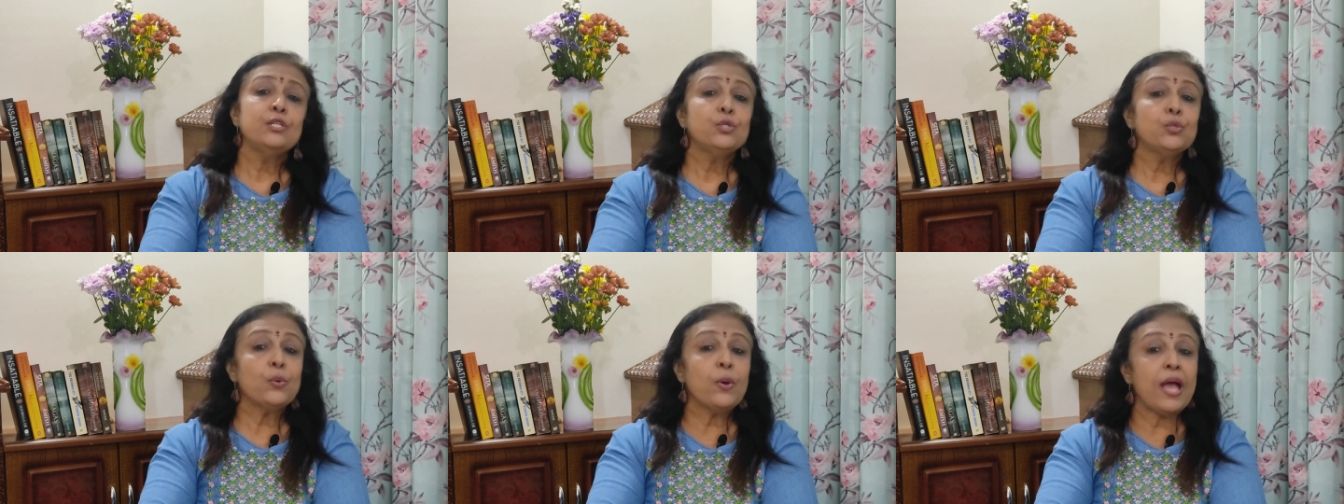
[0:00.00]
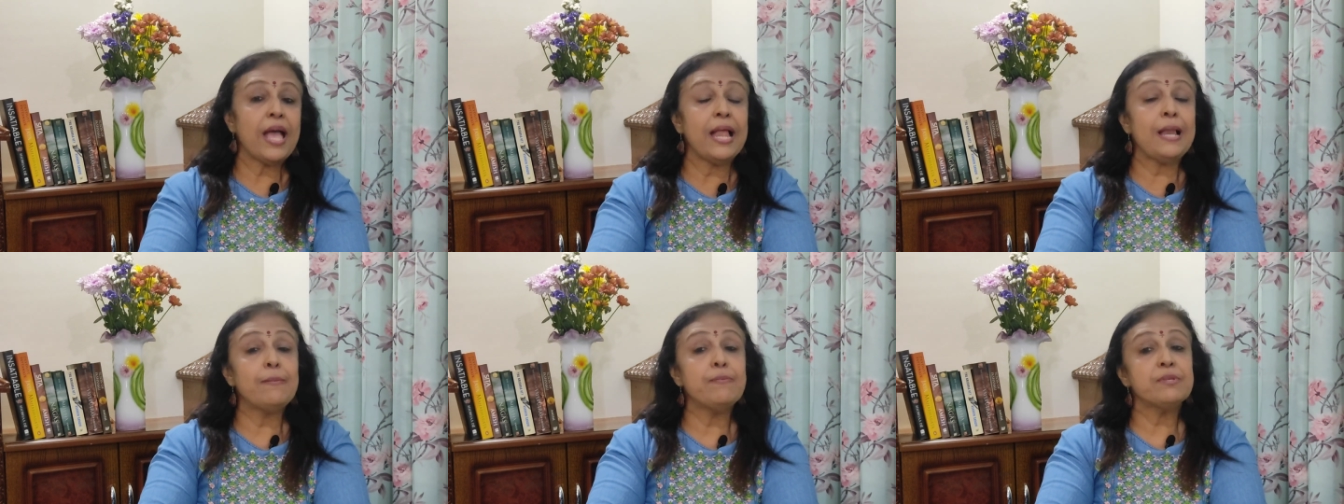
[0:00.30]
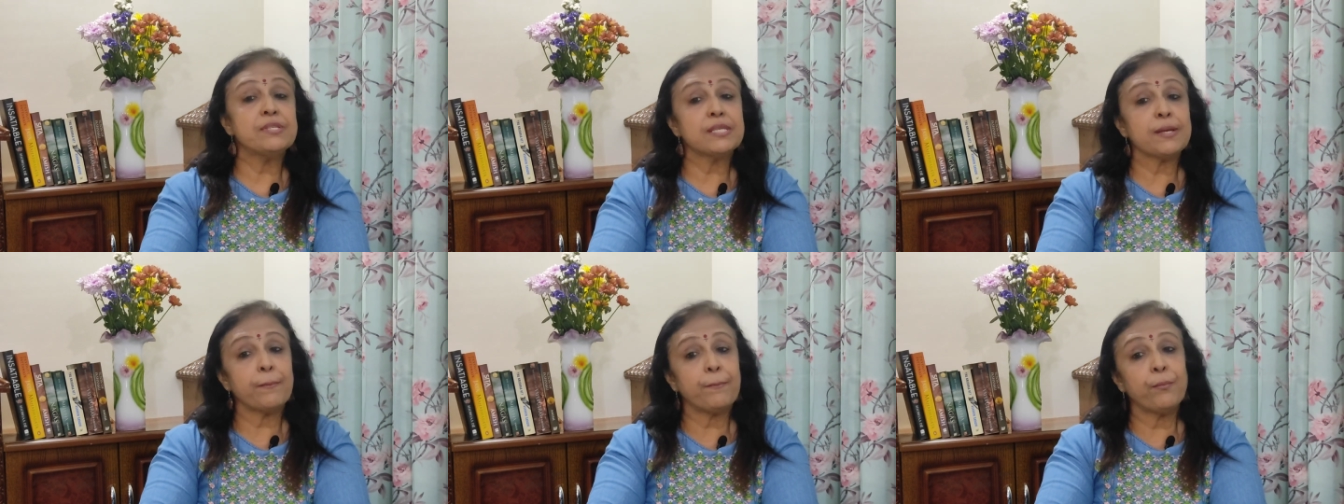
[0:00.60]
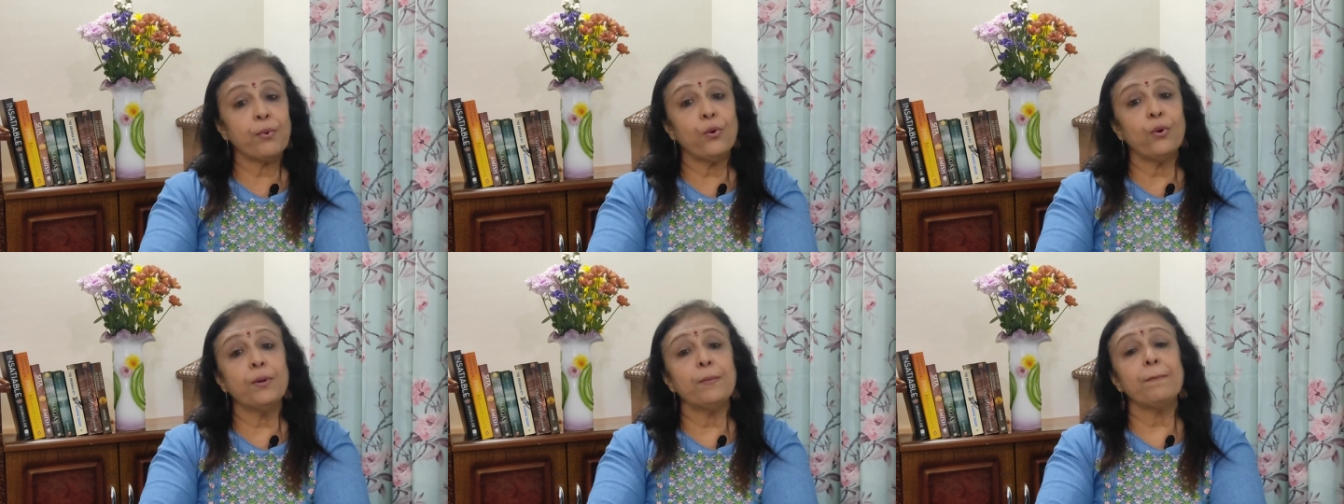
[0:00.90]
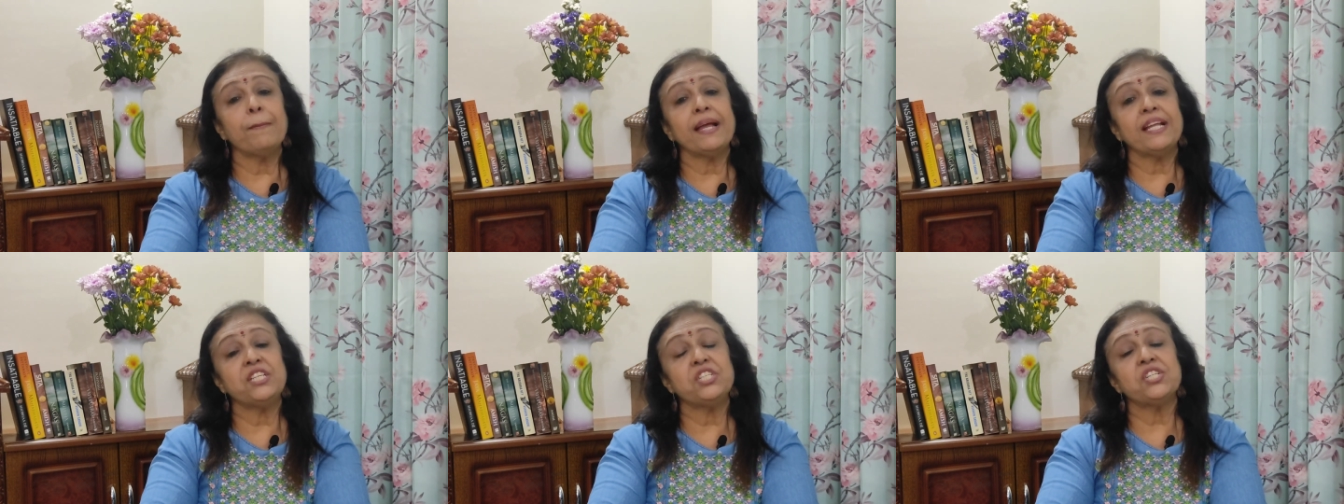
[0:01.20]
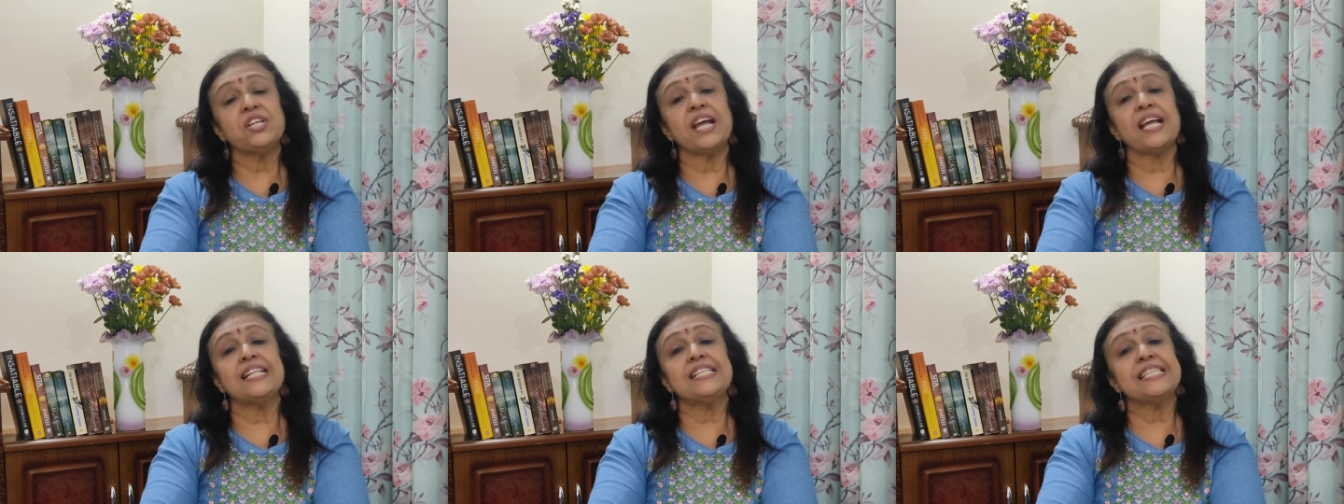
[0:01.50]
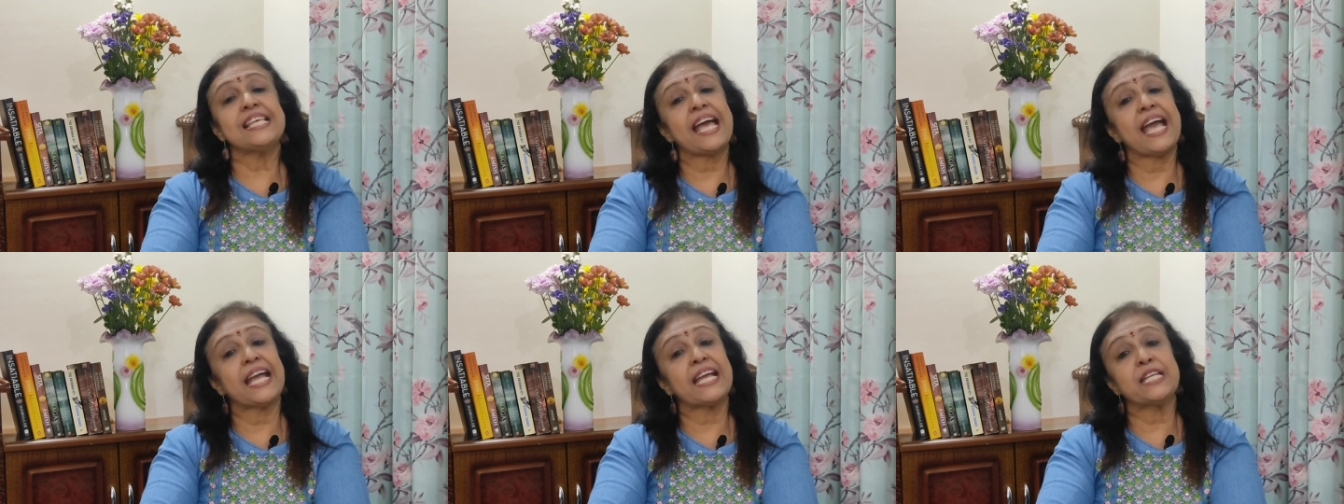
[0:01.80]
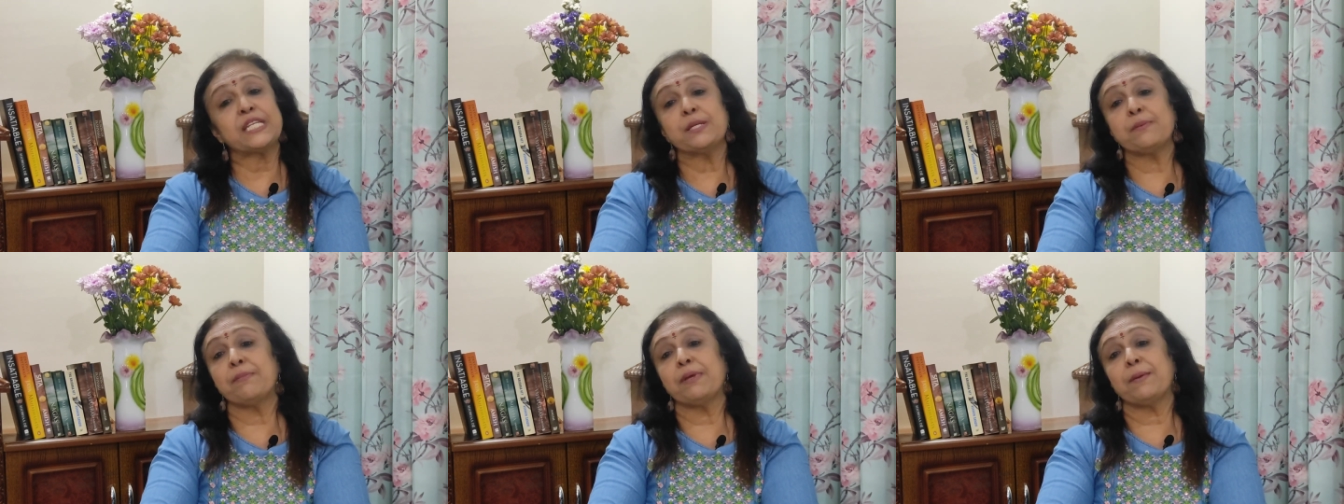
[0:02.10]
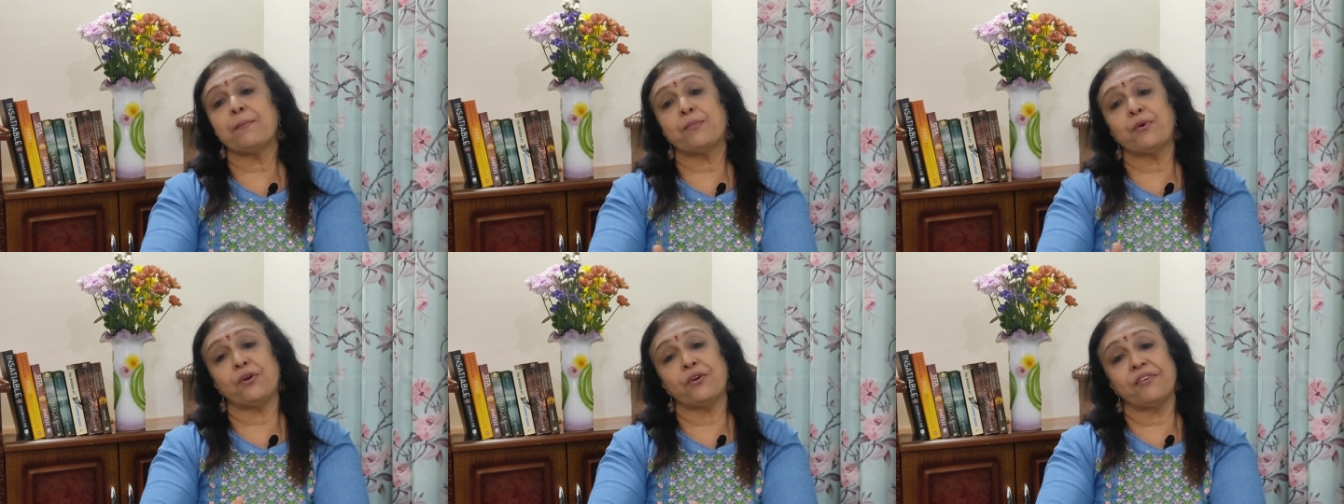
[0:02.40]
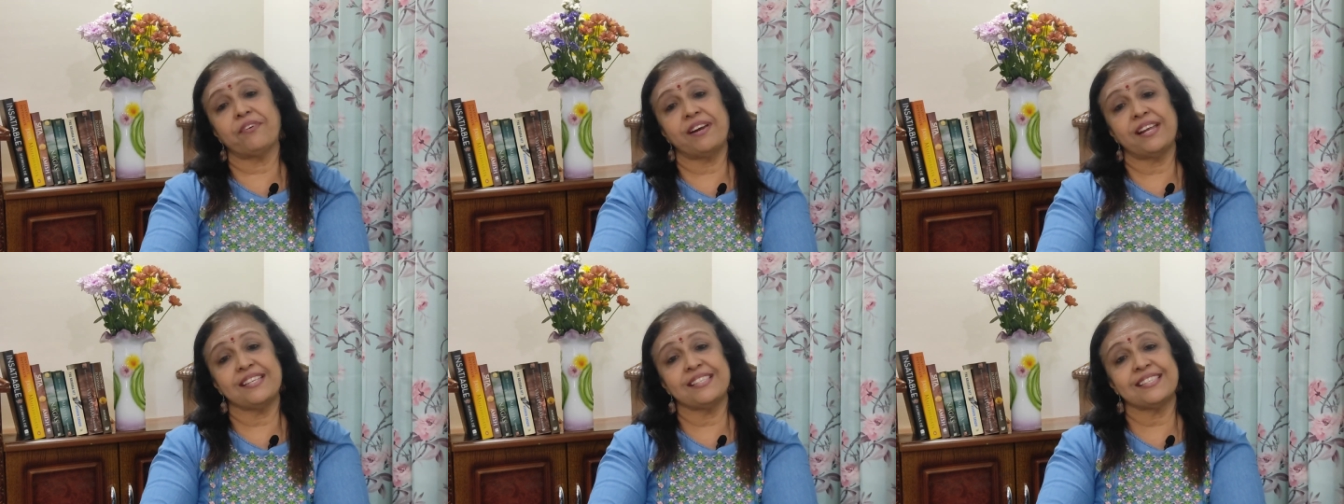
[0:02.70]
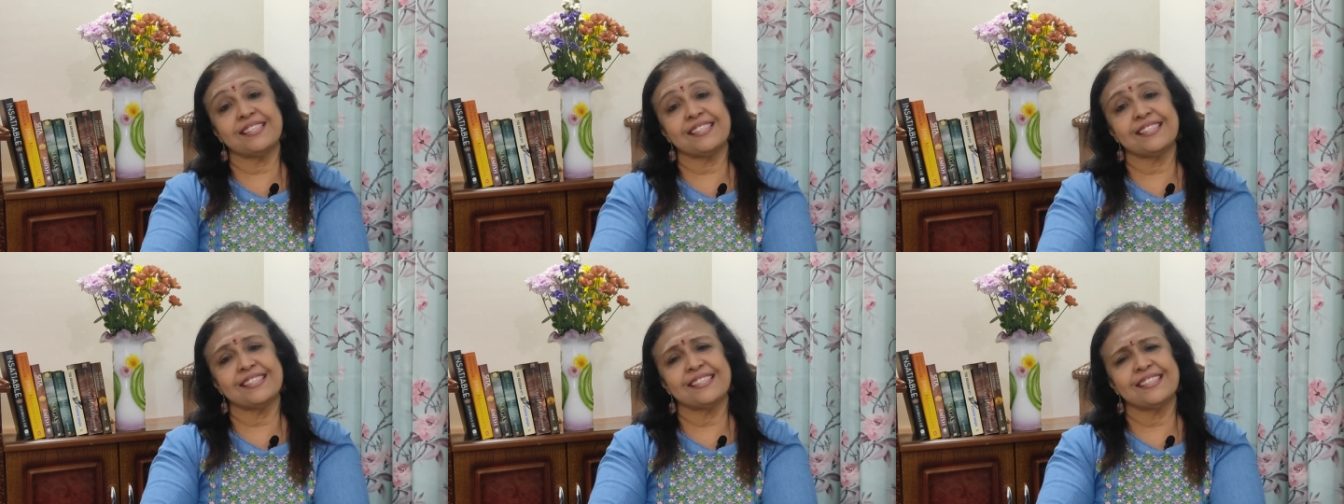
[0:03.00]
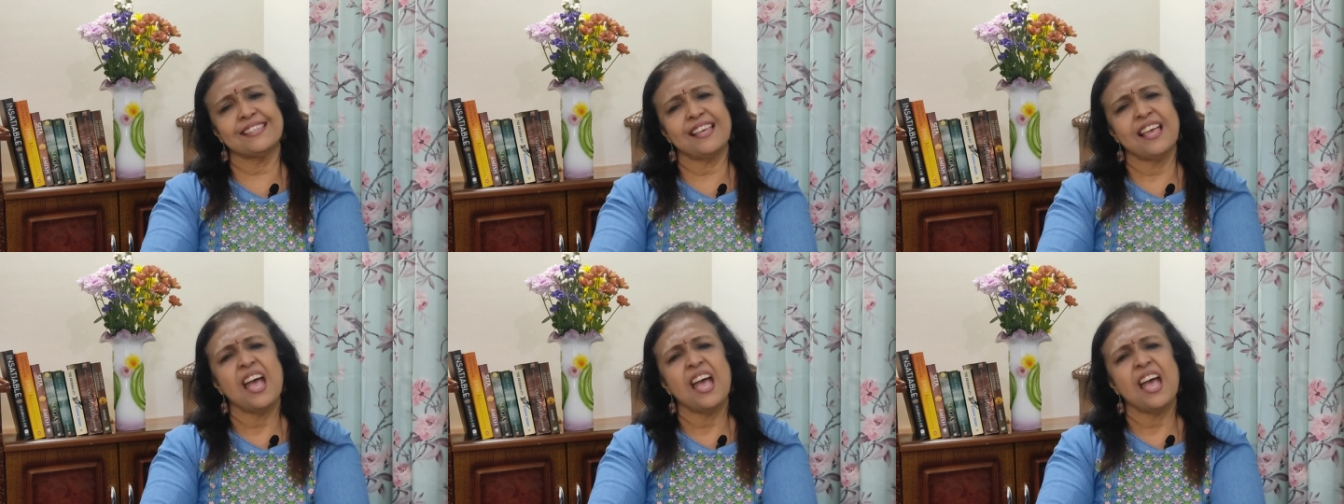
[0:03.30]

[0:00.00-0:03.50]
to help support my child's academic progress?